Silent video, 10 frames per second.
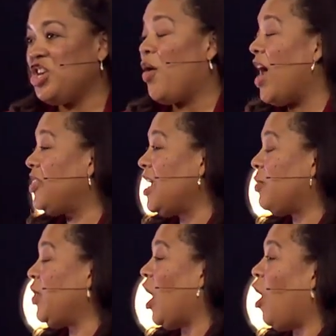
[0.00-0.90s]
Now, I
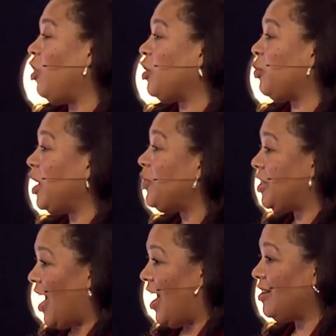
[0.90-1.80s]
think we all agree
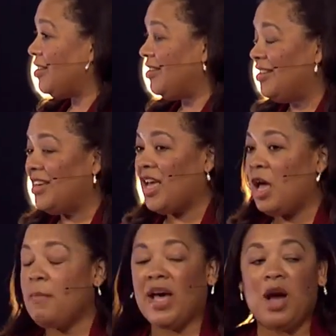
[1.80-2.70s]
with that,
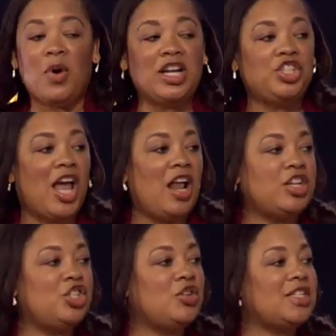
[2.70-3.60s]
but I want to
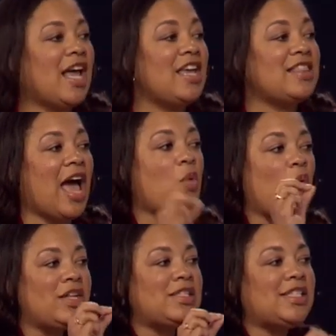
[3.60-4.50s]
challenge you to take that
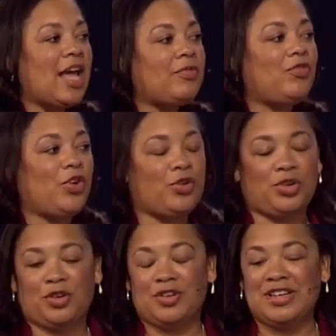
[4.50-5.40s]
one step
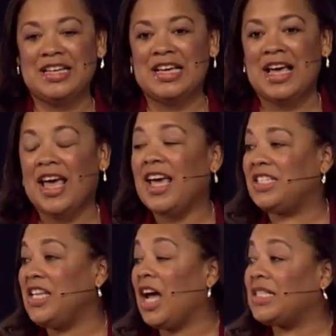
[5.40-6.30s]
further.
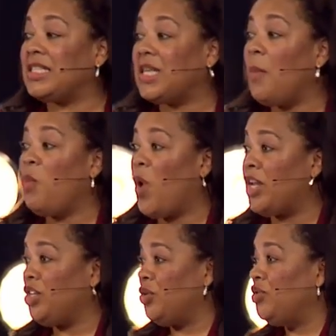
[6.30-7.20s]
It's not
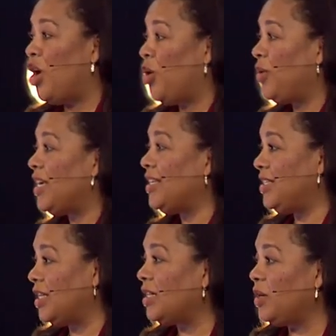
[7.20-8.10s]
someone you know
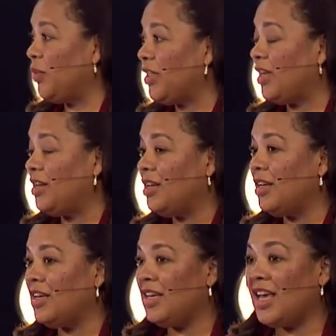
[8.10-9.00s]
is dealing with it.
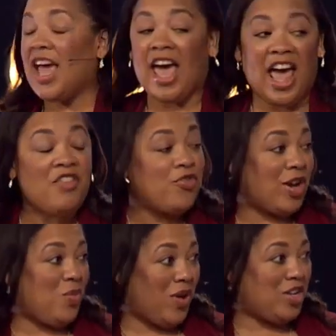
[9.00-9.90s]

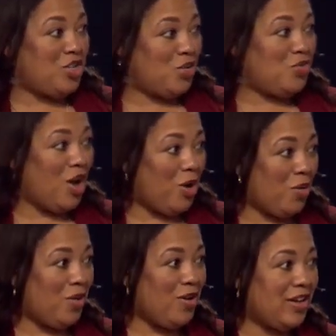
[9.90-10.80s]
Everyone you
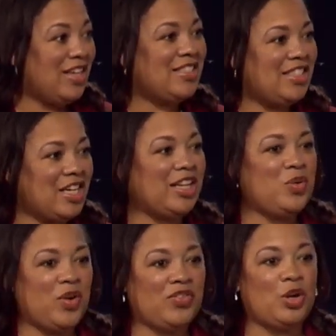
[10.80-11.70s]
know is
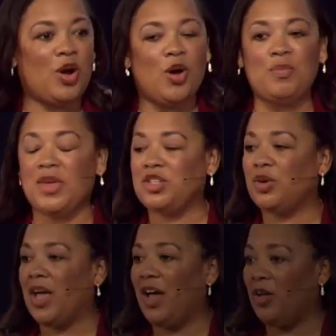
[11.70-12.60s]
dealing with their own
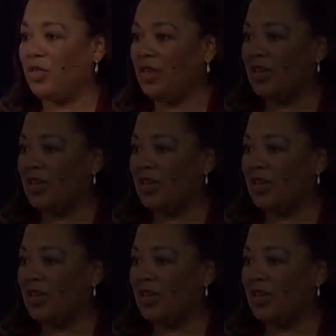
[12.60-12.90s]
mental health.